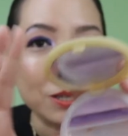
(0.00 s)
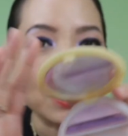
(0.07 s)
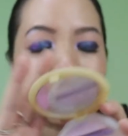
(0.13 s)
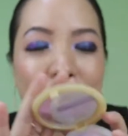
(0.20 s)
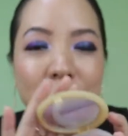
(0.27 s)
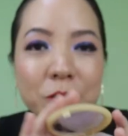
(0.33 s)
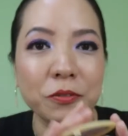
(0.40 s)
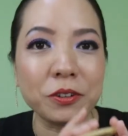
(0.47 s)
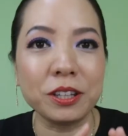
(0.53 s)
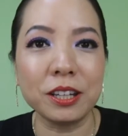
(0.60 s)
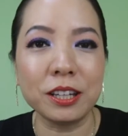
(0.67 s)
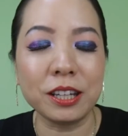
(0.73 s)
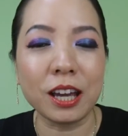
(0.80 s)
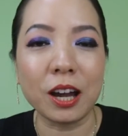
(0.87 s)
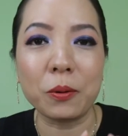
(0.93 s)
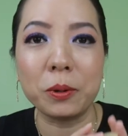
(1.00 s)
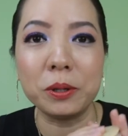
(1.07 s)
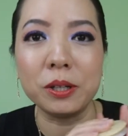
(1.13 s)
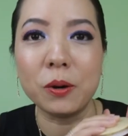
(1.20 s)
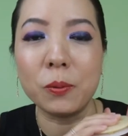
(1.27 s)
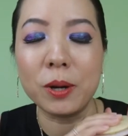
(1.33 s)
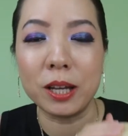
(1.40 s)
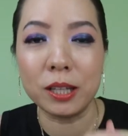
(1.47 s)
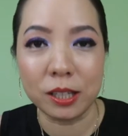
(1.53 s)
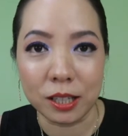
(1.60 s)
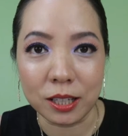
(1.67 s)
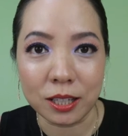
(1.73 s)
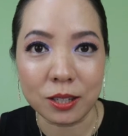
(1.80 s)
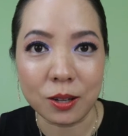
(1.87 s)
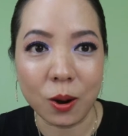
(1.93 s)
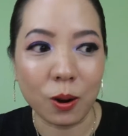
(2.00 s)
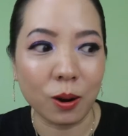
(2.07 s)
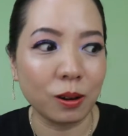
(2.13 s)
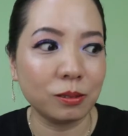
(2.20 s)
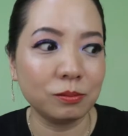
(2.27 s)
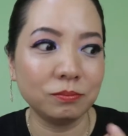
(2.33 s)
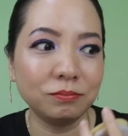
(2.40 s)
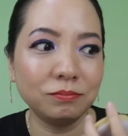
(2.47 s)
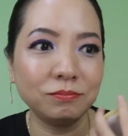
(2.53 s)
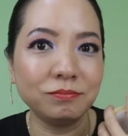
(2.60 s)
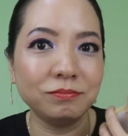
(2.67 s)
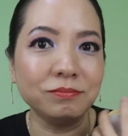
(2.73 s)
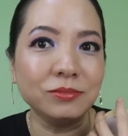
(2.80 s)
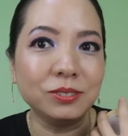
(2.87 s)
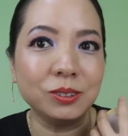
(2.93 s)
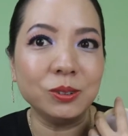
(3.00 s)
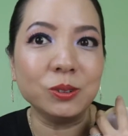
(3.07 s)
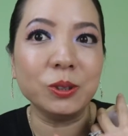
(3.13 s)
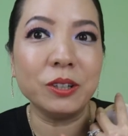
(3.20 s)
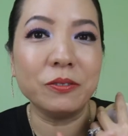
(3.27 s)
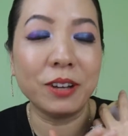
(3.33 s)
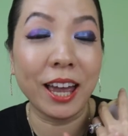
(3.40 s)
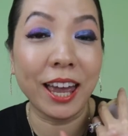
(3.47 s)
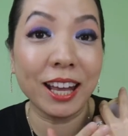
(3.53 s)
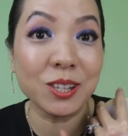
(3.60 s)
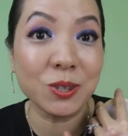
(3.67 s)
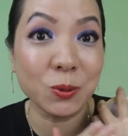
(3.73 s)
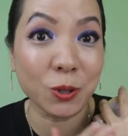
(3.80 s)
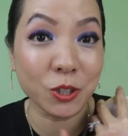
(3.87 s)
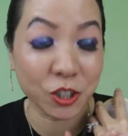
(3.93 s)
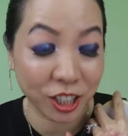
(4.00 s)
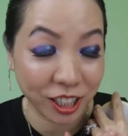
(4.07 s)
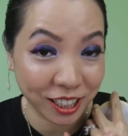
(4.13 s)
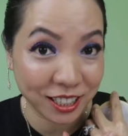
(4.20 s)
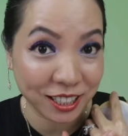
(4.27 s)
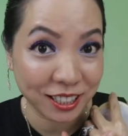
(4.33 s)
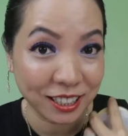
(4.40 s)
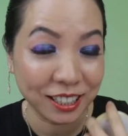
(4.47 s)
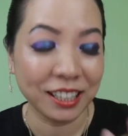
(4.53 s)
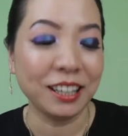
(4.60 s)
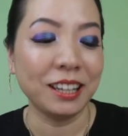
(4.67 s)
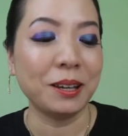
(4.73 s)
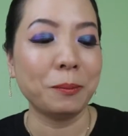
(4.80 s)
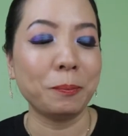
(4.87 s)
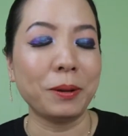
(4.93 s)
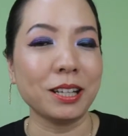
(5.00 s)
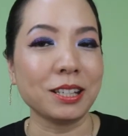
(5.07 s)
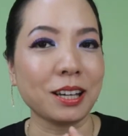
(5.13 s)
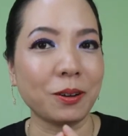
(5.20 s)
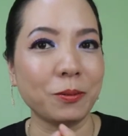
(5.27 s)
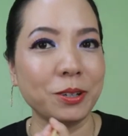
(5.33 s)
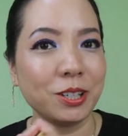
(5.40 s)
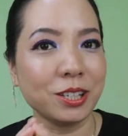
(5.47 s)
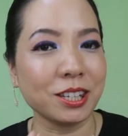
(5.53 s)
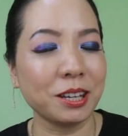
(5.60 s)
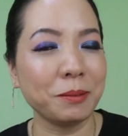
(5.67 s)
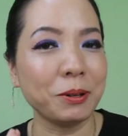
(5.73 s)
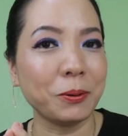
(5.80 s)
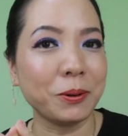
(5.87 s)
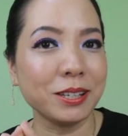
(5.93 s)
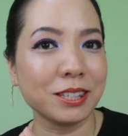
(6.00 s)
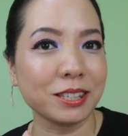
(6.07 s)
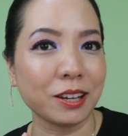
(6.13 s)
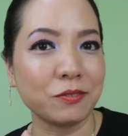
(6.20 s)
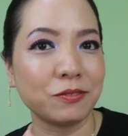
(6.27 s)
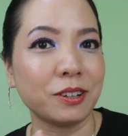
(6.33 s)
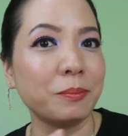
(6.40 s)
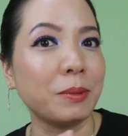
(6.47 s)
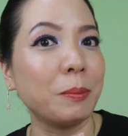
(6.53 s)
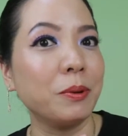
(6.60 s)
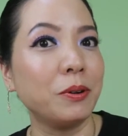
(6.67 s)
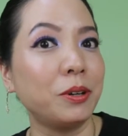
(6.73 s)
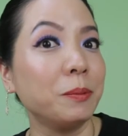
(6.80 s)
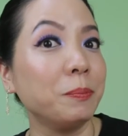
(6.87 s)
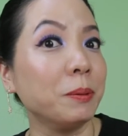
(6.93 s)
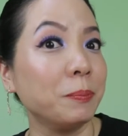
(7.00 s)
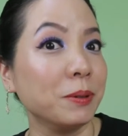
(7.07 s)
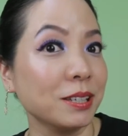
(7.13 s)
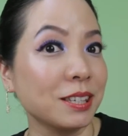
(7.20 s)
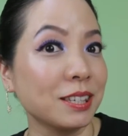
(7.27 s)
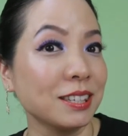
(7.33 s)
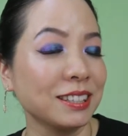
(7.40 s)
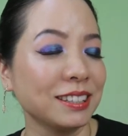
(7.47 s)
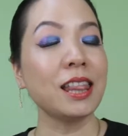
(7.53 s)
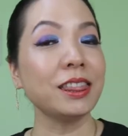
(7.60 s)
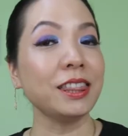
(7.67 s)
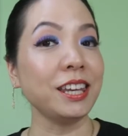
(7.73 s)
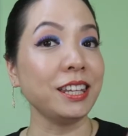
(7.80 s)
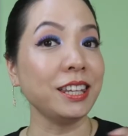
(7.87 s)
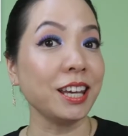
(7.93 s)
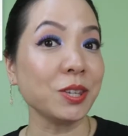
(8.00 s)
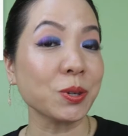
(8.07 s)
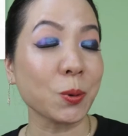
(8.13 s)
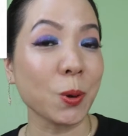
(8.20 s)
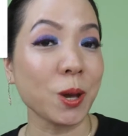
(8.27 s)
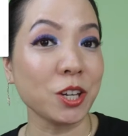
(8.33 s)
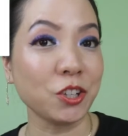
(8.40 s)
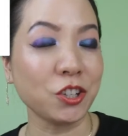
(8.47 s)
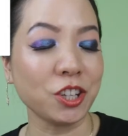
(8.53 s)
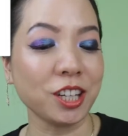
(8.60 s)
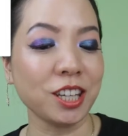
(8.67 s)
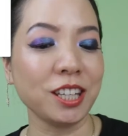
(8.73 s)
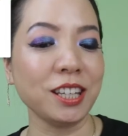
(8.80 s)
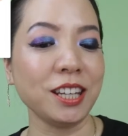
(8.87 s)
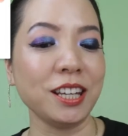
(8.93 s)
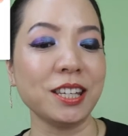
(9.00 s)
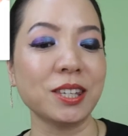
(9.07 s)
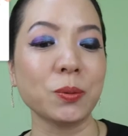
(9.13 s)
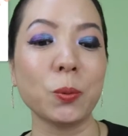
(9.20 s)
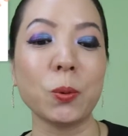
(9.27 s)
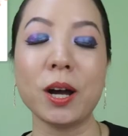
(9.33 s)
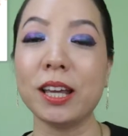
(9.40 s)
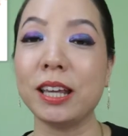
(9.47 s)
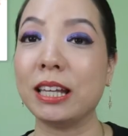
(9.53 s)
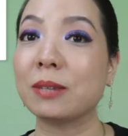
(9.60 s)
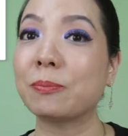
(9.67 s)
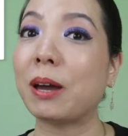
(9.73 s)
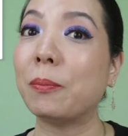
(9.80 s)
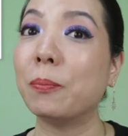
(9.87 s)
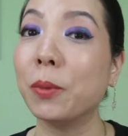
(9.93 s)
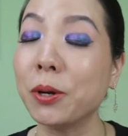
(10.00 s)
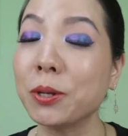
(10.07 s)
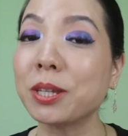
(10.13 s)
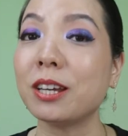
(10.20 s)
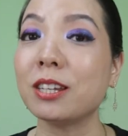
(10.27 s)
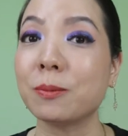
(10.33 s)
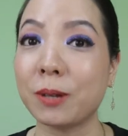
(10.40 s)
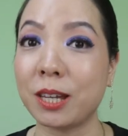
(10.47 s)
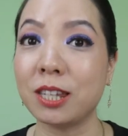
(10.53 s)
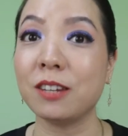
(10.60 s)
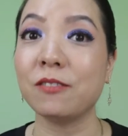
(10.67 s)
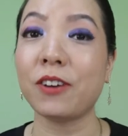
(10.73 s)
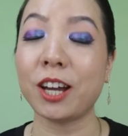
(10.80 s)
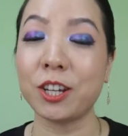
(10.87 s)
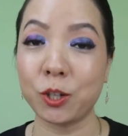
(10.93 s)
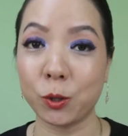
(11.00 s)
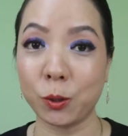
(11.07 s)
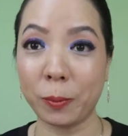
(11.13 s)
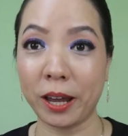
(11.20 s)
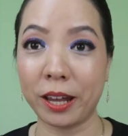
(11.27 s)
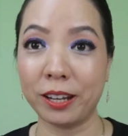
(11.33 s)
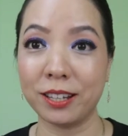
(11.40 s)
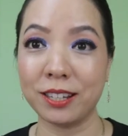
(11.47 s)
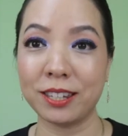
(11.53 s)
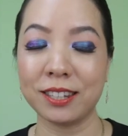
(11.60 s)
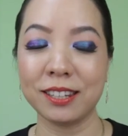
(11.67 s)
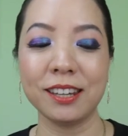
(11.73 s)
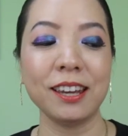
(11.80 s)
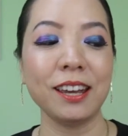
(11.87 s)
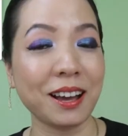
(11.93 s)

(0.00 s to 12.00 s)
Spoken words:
So definitely I will not wear this or to even hand swatch it, but I will just keep it one side for memorable purpose. The next question is, what is my most expensive eyeshadow palettes?